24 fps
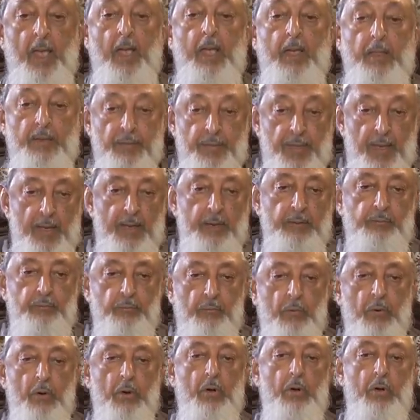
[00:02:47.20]
And that
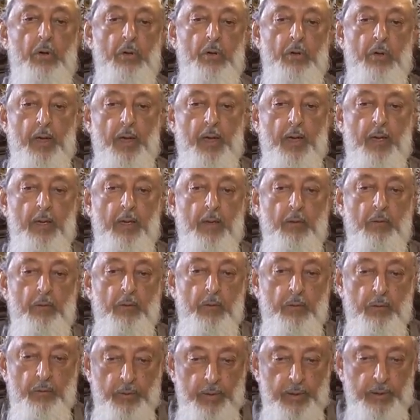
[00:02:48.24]
war,
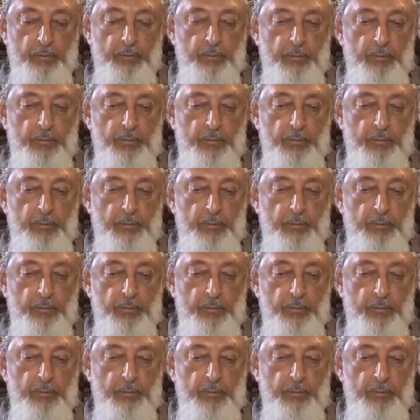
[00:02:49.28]
it